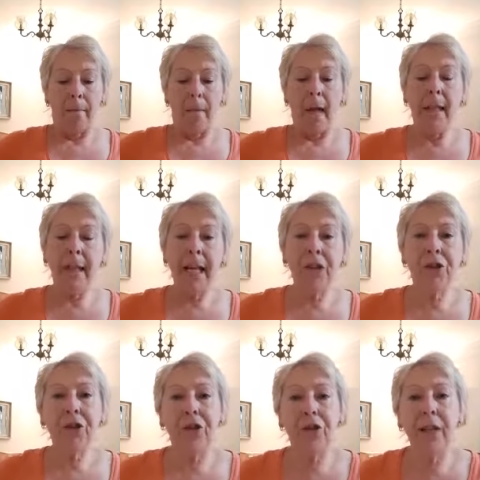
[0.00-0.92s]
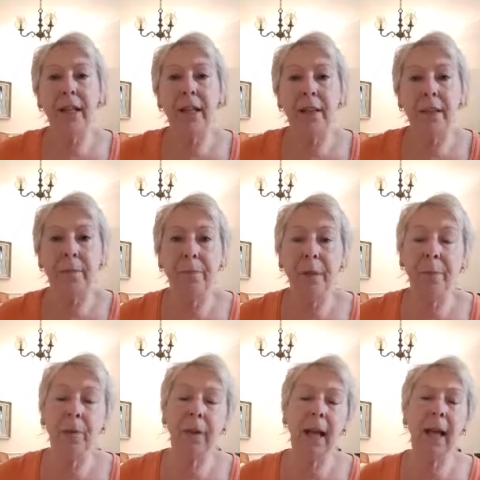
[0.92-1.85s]
unless you're trained,
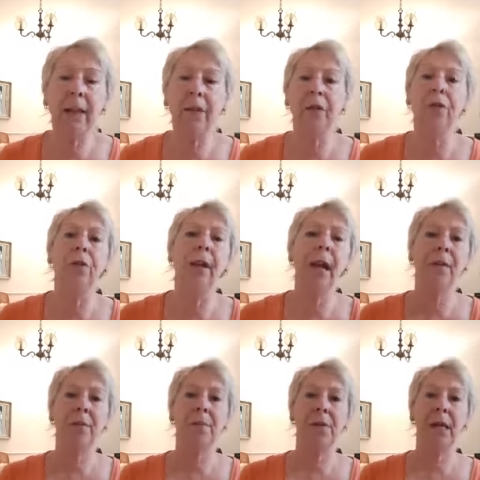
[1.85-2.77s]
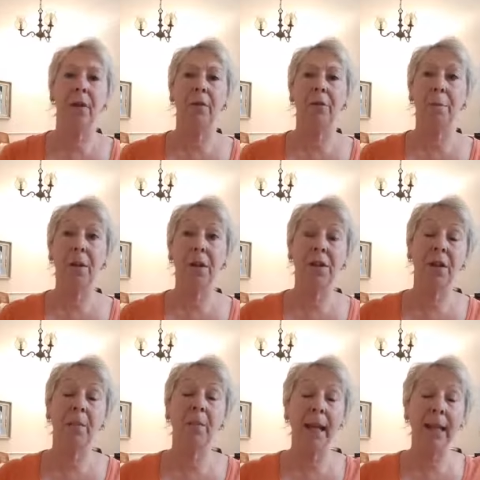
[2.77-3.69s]
people can't do that themselves because
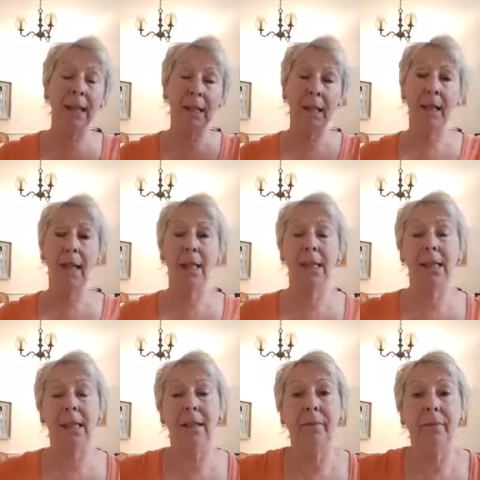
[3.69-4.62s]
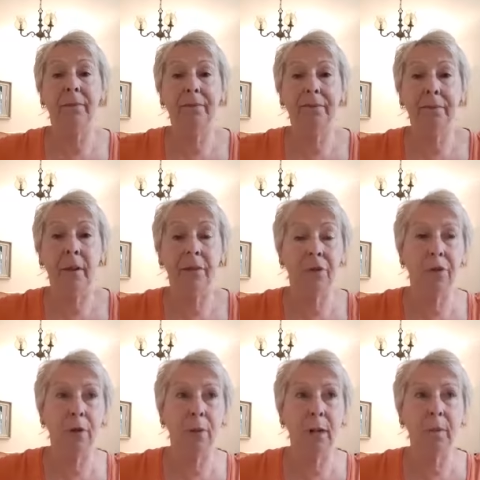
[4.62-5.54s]
the mind kicks in. I've
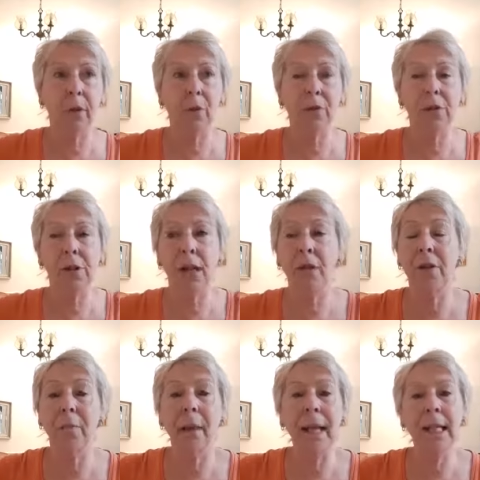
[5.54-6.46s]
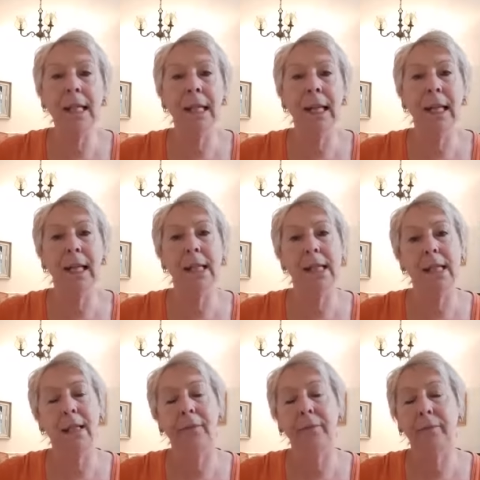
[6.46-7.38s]
thrown away my notes now. The mind kicks
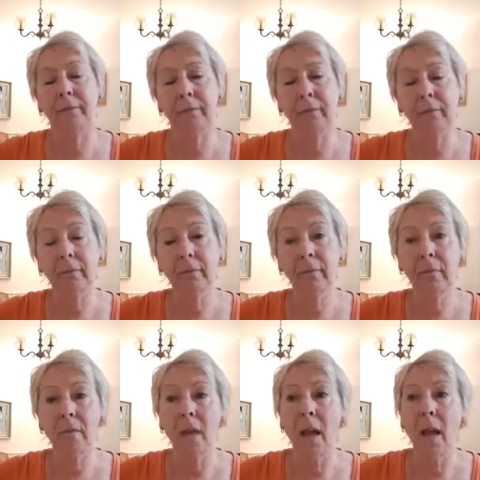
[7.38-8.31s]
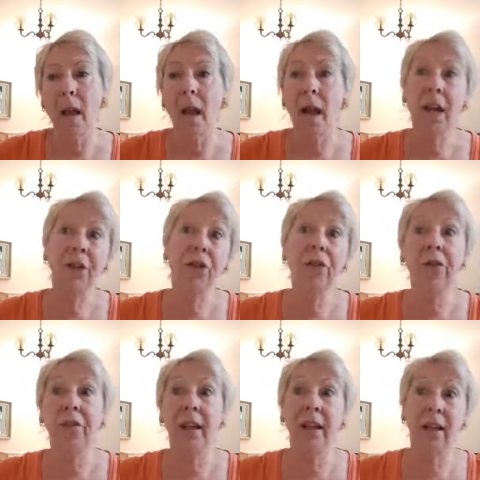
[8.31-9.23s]
in and you
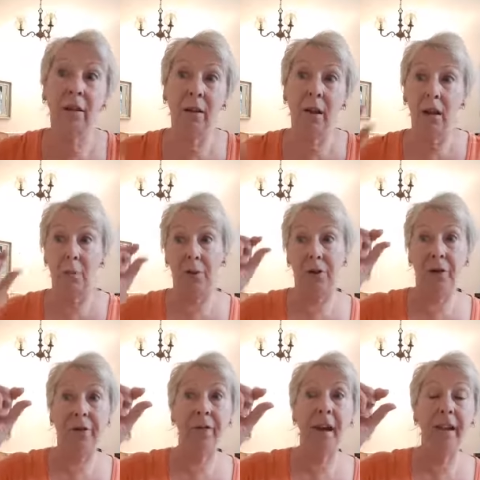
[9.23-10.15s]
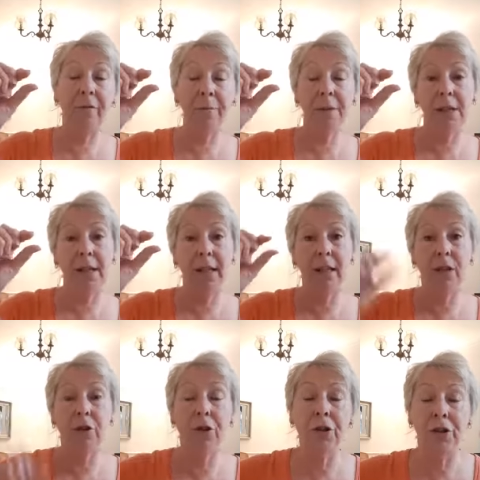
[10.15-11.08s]
think with your 5%
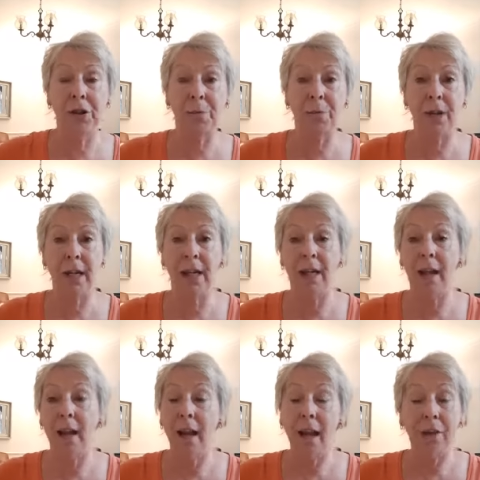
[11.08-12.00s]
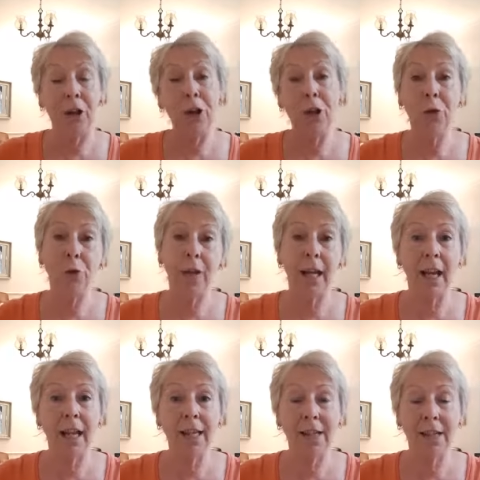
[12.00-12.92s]
conscious brain that you know the
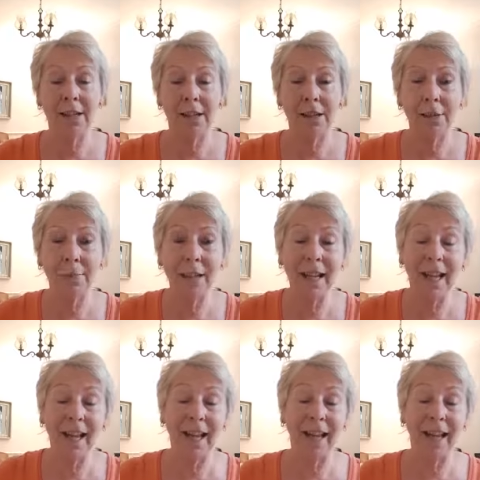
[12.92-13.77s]
answers, but